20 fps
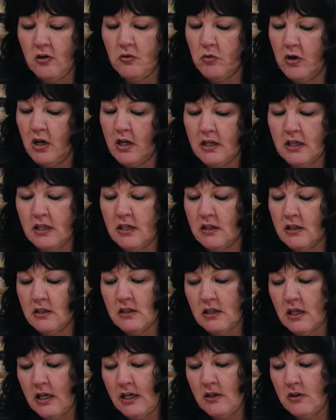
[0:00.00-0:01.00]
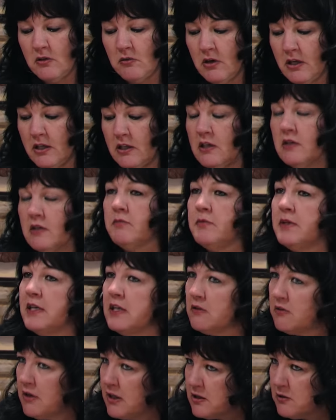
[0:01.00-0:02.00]
don't wanna
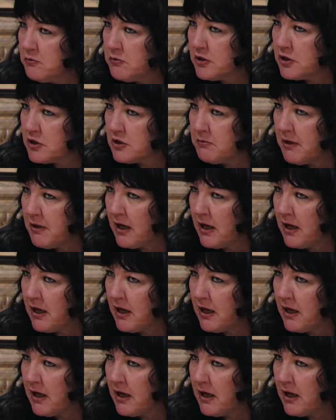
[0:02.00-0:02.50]
beat around the bush